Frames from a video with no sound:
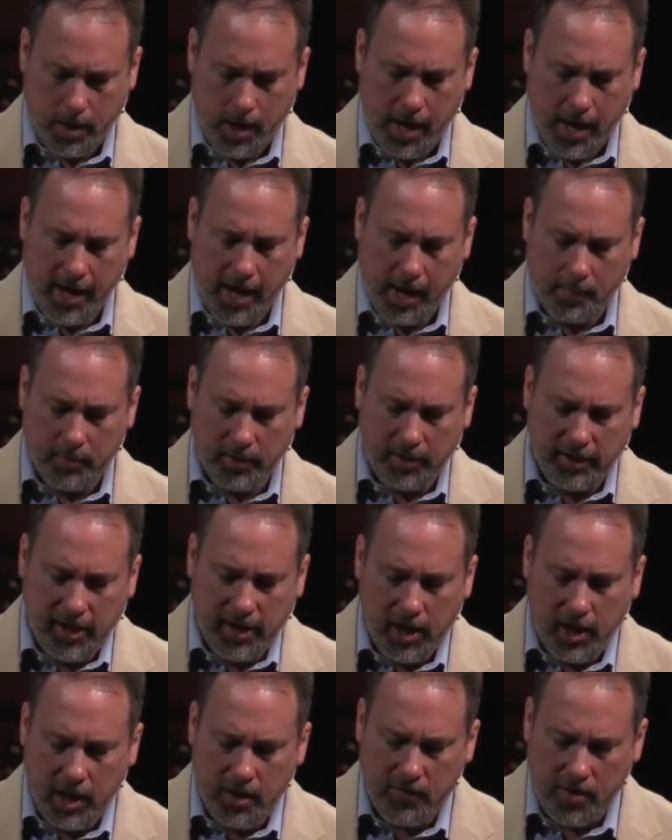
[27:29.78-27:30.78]
And I
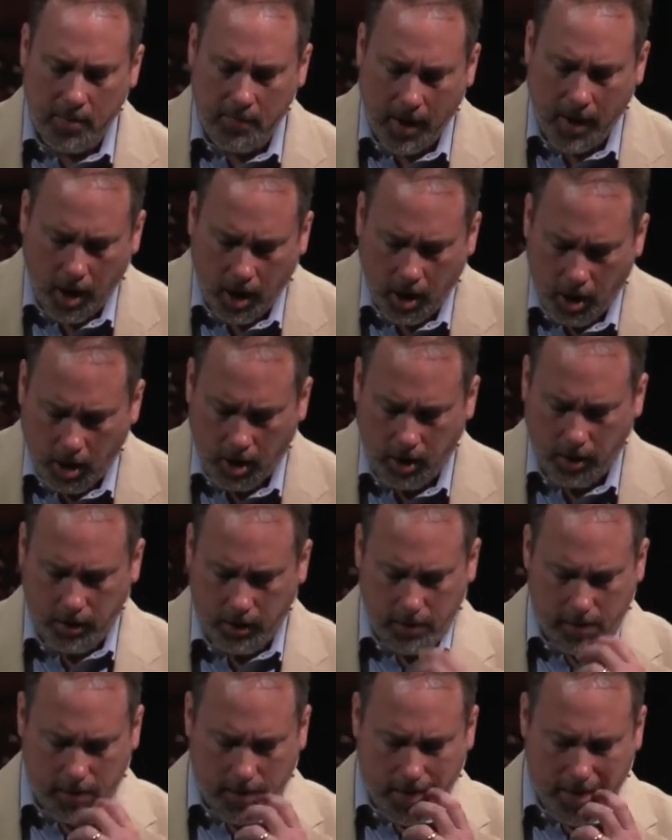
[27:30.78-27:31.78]
believe in my heart
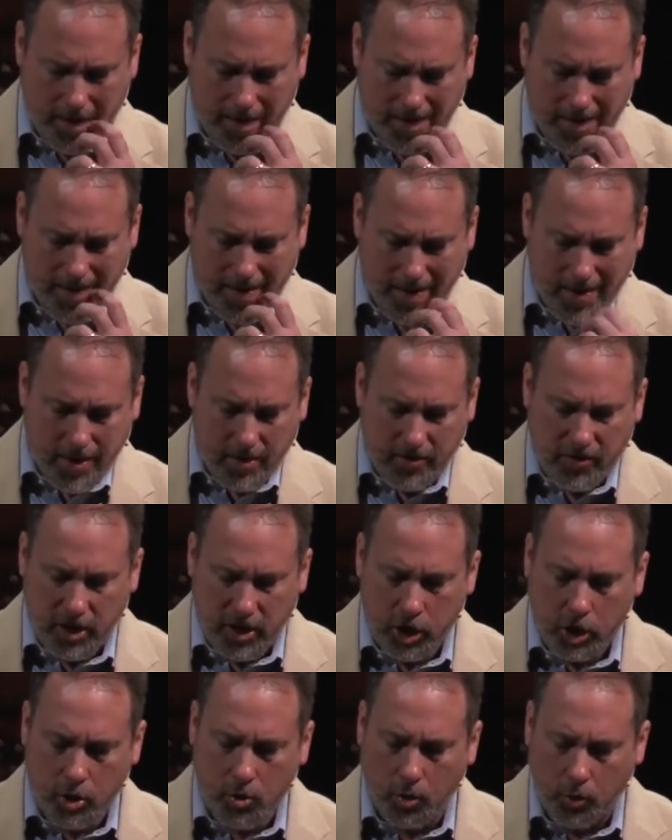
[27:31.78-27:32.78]
that
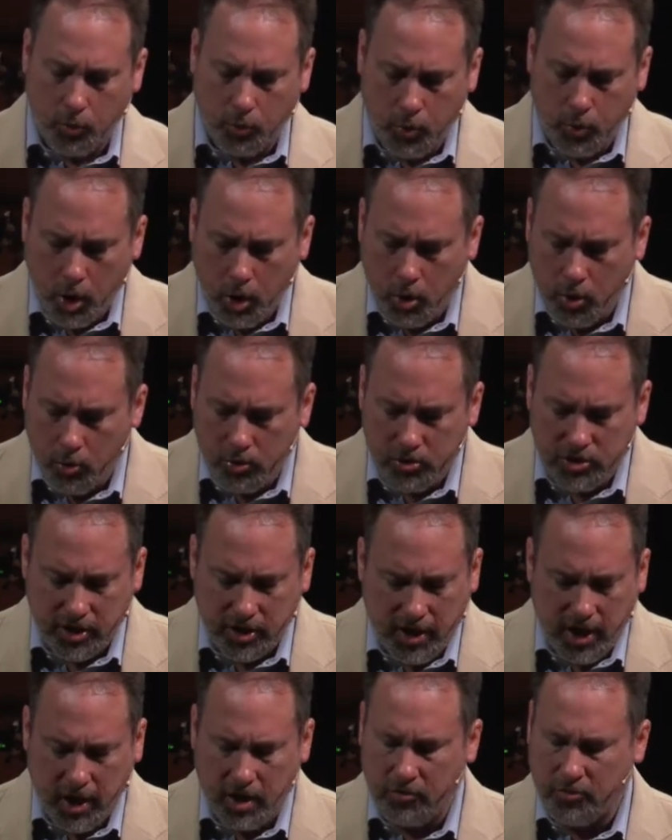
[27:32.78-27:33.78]
you arose
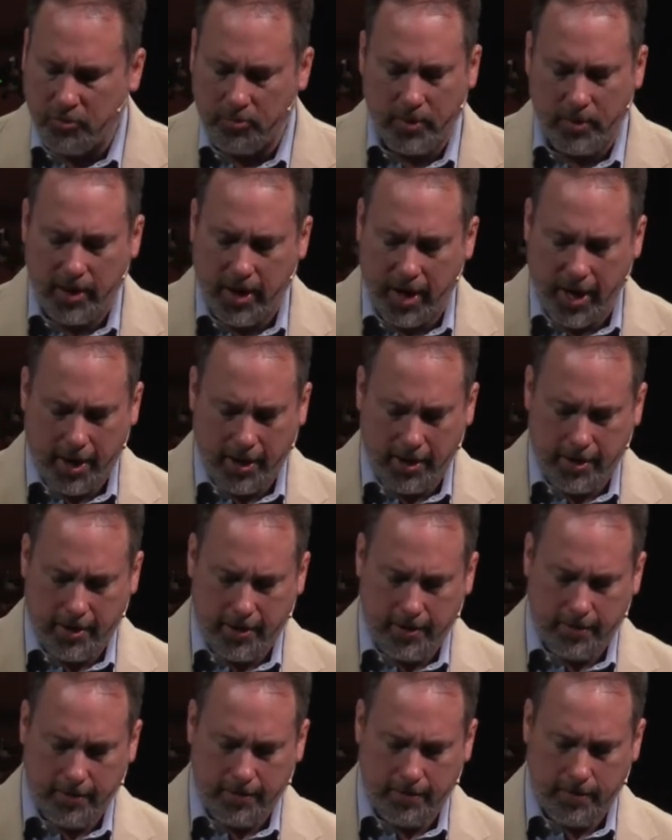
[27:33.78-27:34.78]
again from the dead.
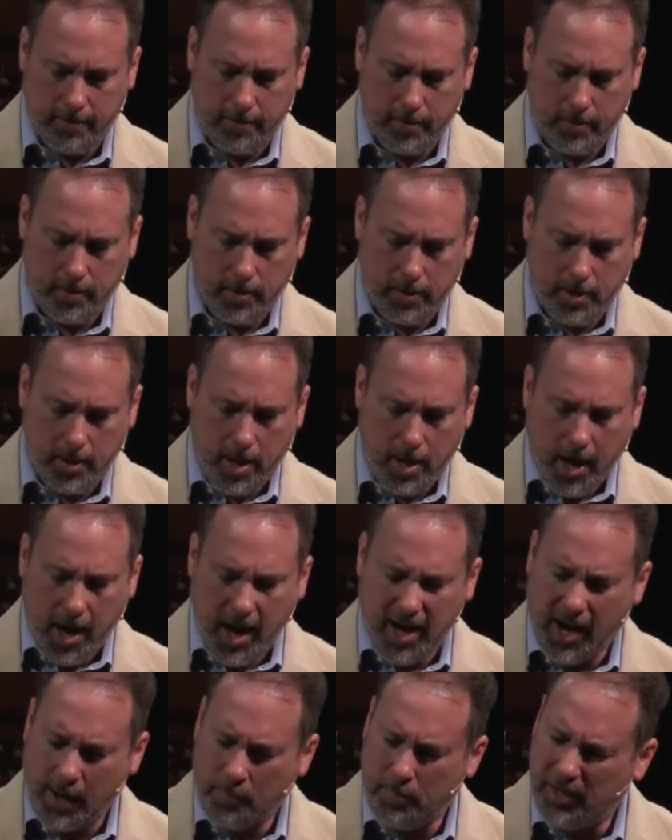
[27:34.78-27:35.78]

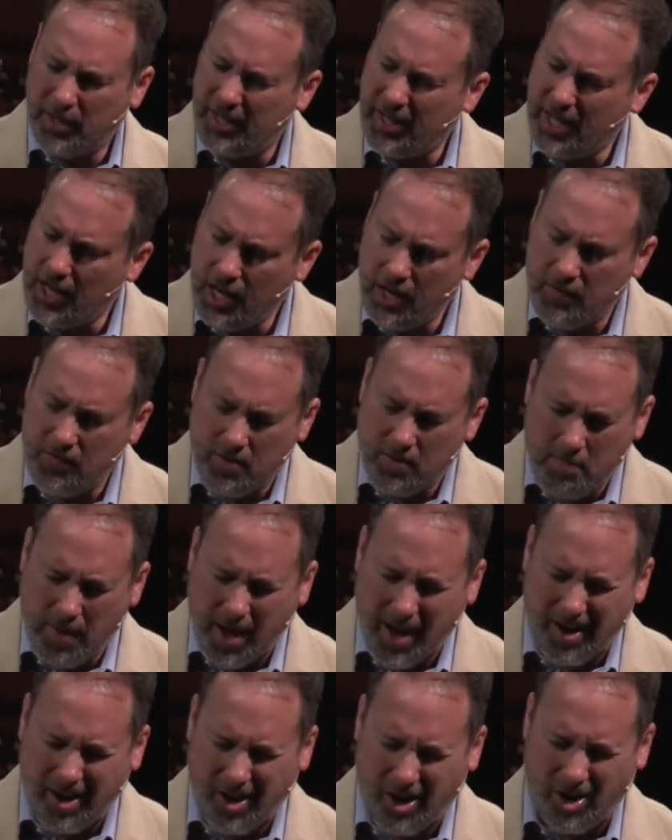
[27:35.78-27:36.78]
And I believe in
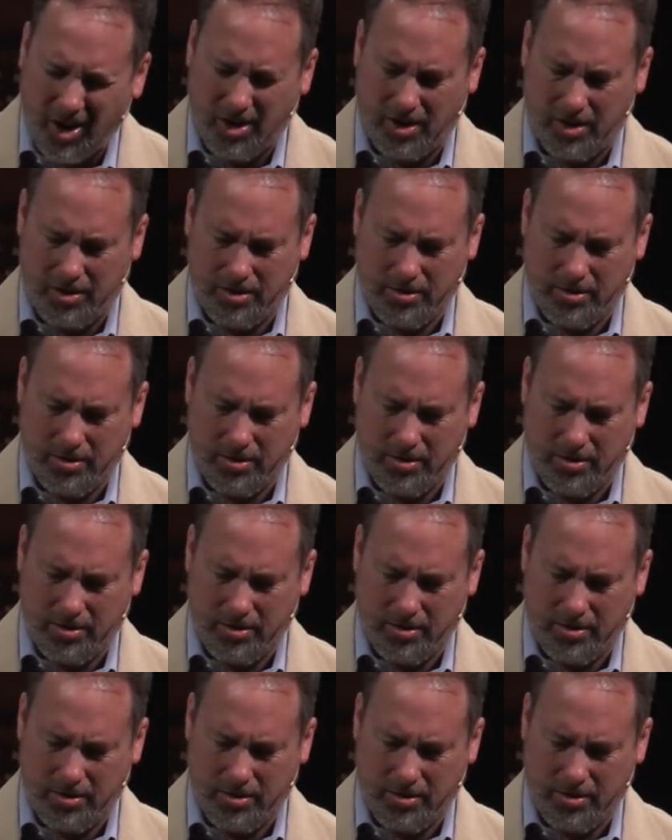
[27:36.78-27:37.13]
my heart